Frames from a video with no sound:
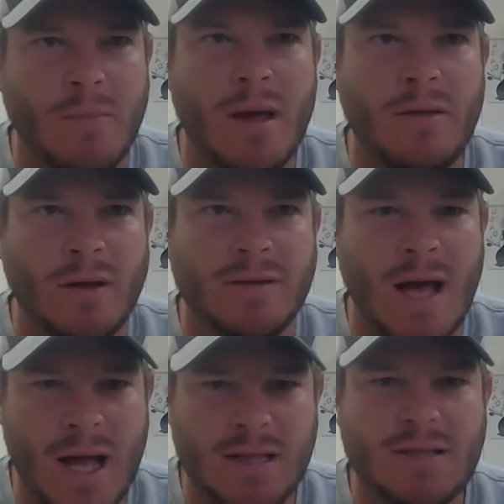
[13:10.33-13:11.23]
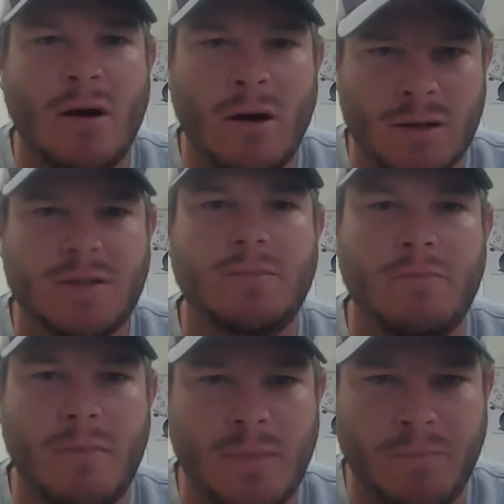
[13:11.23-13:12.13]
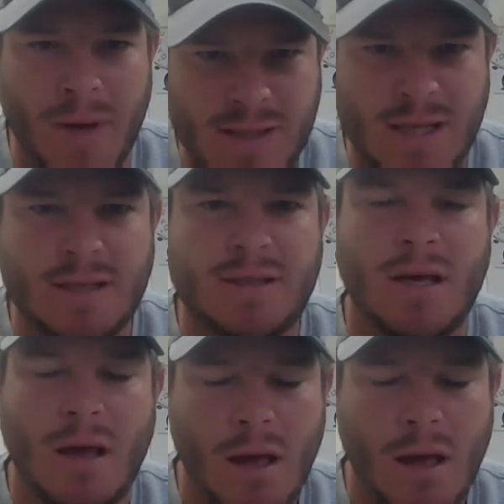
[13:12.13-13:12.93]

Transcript: the, the science, arts, business.